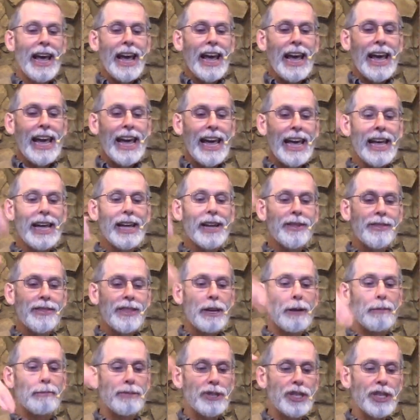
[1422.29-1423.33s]
hid
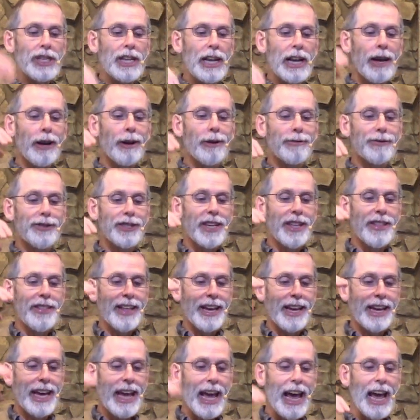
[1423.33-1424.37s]
themselves in
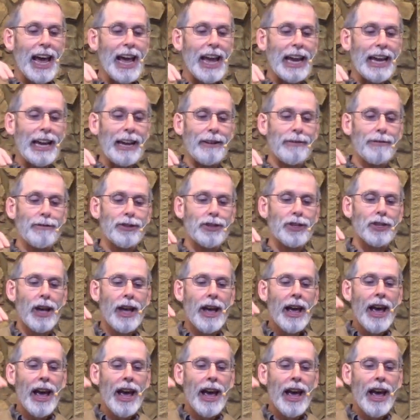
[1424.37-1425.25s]
the caves